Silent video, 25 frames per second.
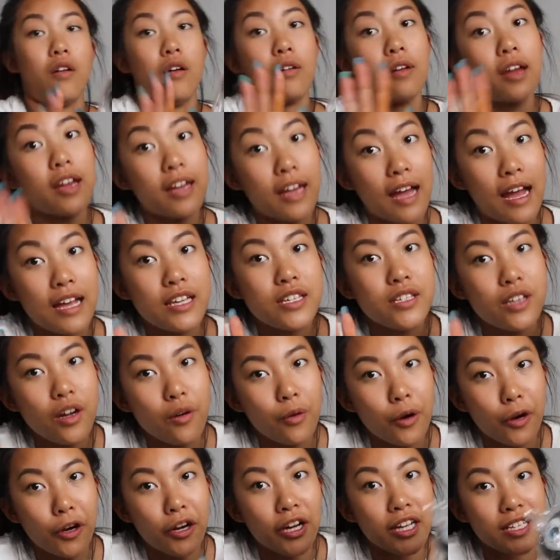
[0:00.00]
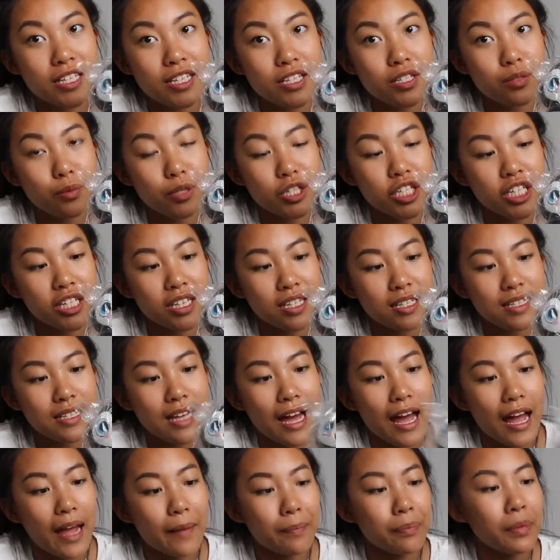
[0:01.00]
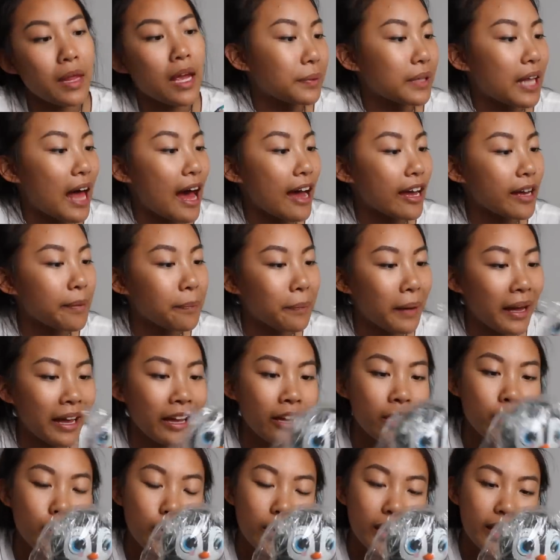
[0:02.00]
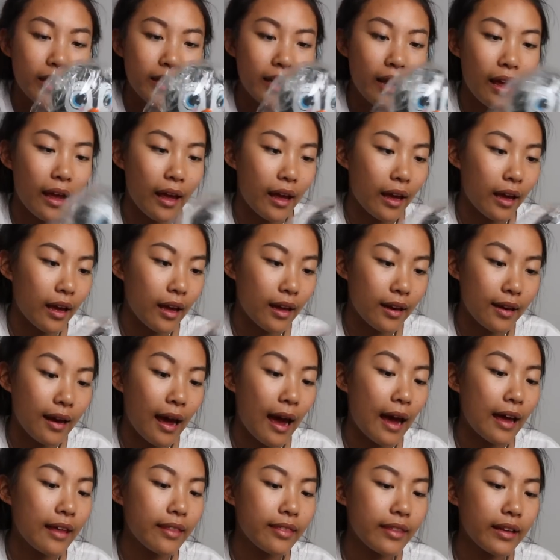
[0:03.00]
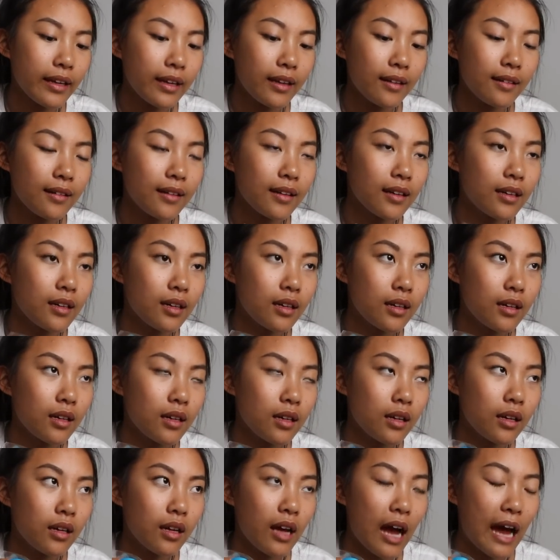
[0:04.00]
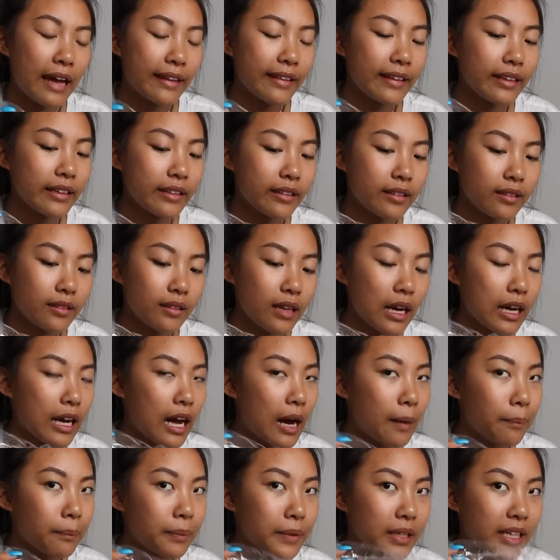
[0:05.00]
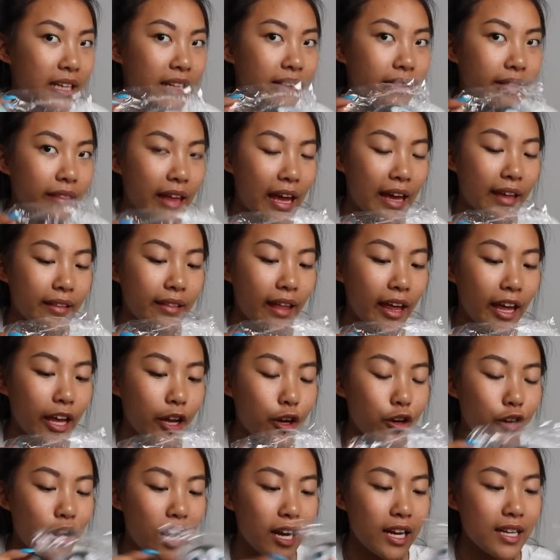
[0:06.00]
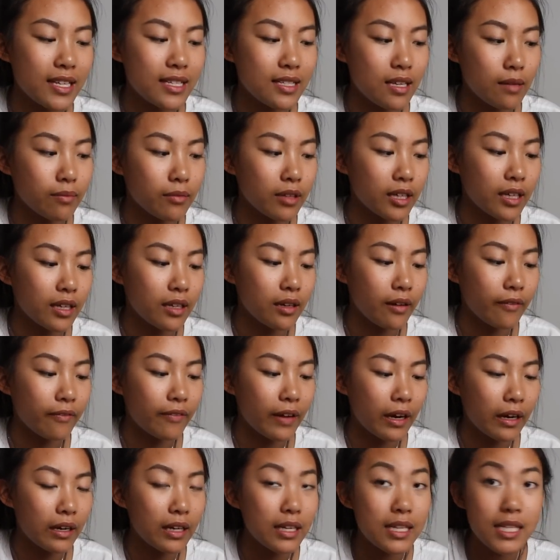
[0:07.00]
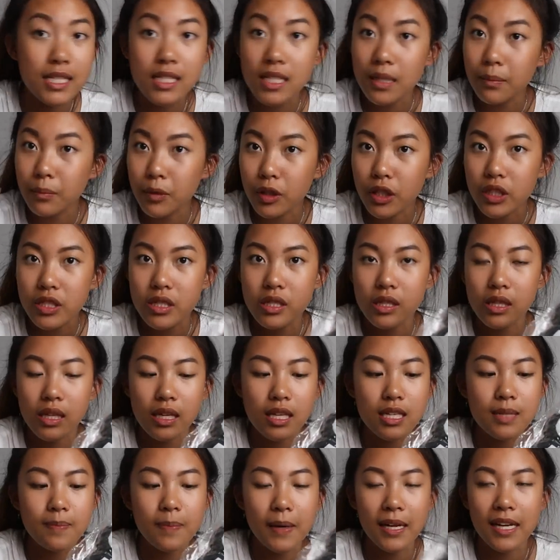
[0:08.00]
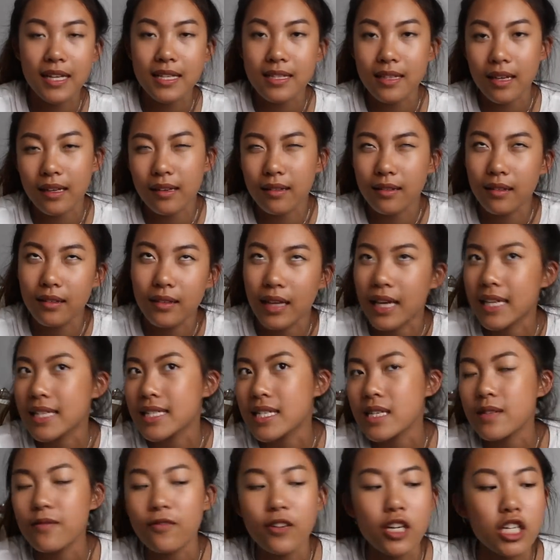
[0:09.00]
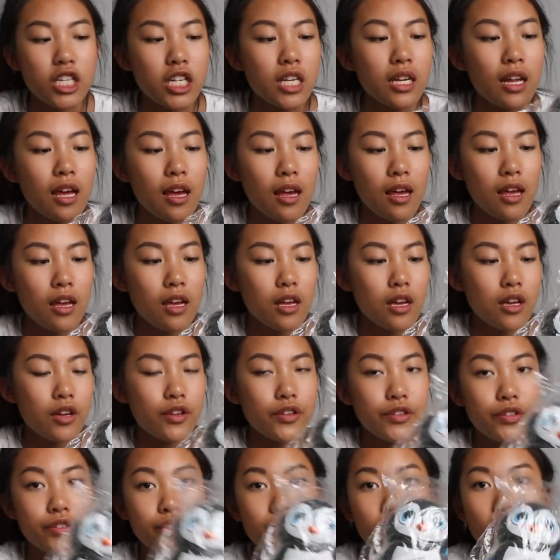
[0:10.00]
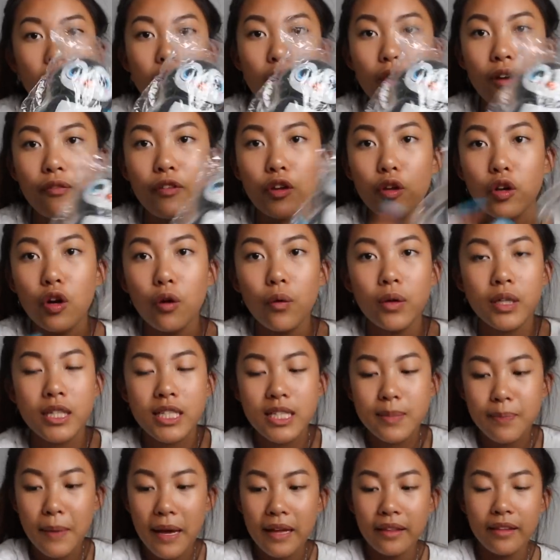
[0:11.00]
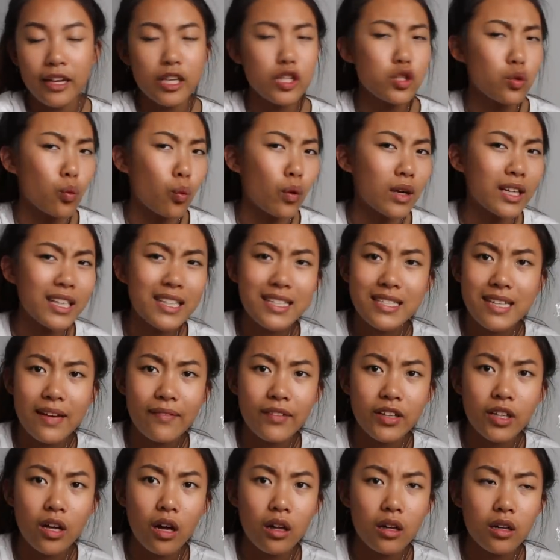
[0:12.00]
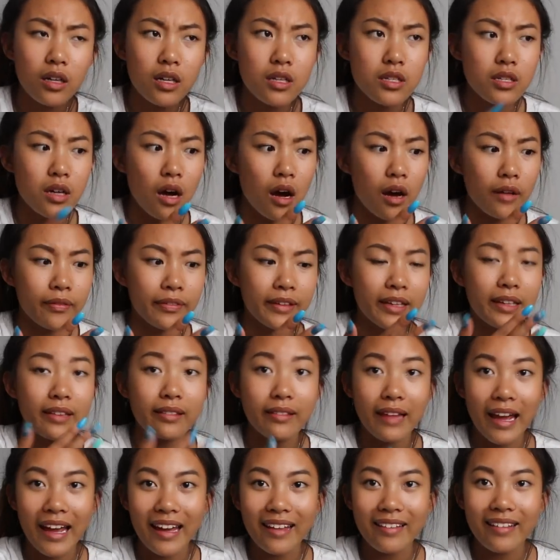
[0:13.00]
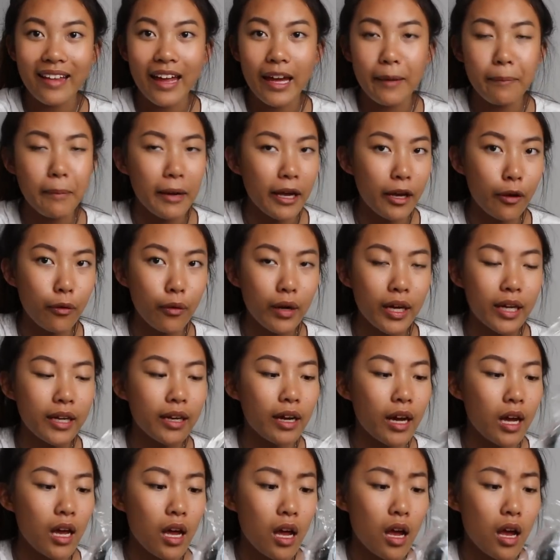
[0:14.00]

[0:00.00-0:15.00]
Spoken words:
Okay guys, don't worry, it's a squishy this time. Black penguin, and I think a company, Lele, created something very similar to this, but it's like a licensed version. So if you don't want to spend like $27 on the Lele penguin,